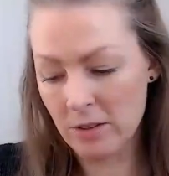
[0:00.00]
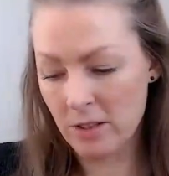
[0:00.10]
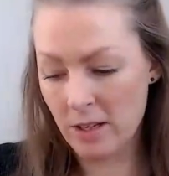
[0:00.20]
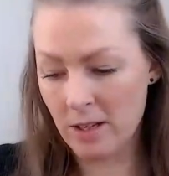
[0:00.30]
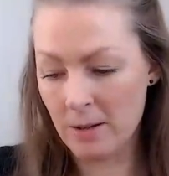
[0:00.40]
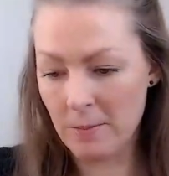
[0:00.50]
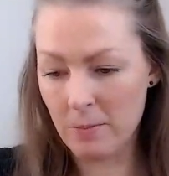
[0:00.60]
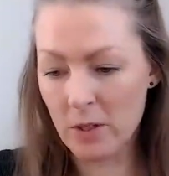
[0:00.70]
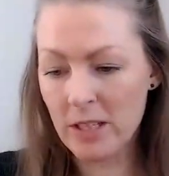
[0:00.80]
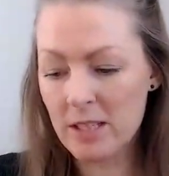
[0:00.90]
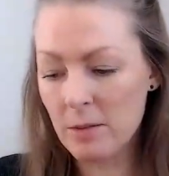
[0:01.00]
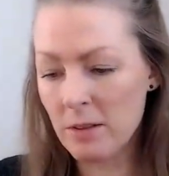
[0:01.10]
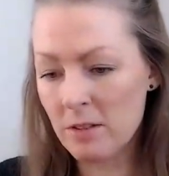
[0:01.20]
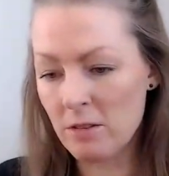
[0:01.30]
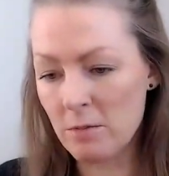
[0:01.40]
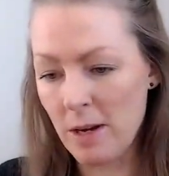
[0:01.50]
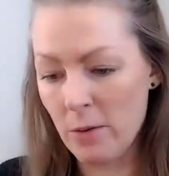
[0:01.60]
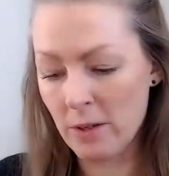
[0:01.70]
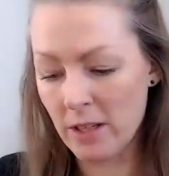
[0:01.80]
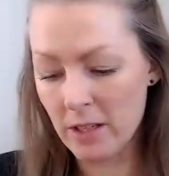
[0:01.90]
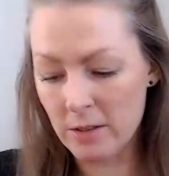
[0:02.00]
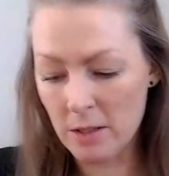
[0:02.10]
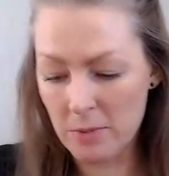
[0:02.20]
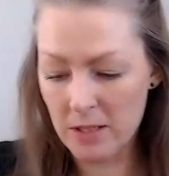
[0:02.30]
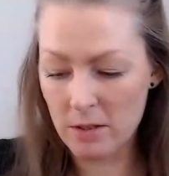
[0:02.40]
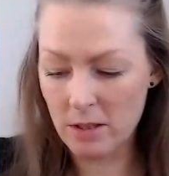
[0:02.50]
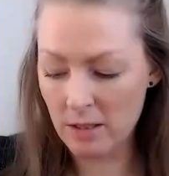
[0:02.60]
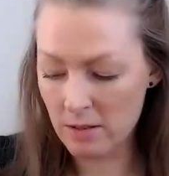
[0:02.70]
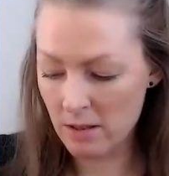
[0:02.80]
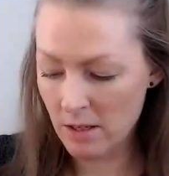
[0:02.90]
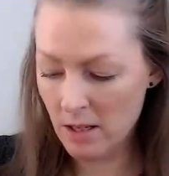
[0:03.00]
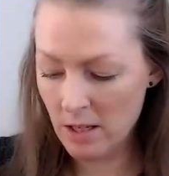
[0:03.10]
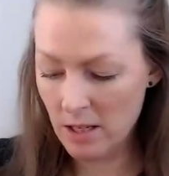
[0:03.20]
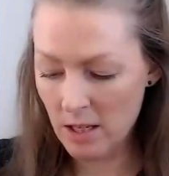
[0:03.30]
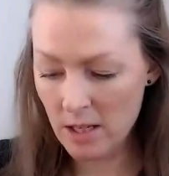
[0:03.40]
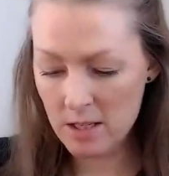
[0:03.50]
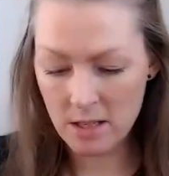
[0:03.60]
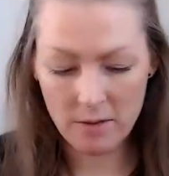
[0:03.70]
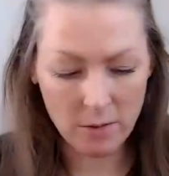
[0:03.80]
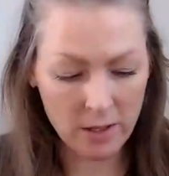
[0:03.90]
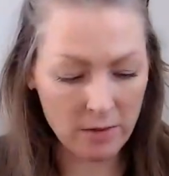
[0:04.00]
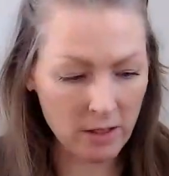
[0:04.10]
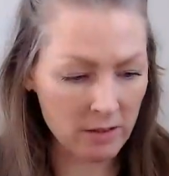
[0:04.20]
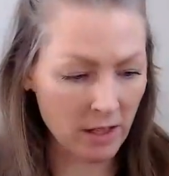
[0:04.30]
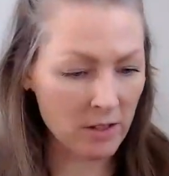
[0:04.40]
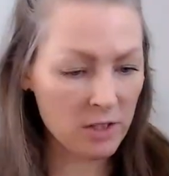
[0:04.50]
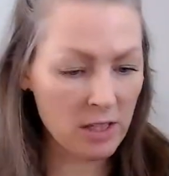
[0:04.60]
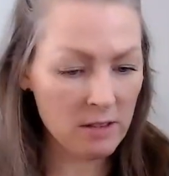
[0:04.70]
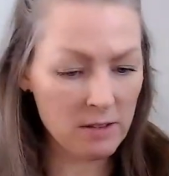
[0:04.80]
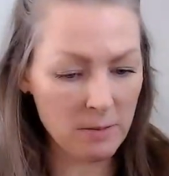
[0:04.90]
Um, we're going to see what this is about. We're going to go deeper into these, each and every one of these energies.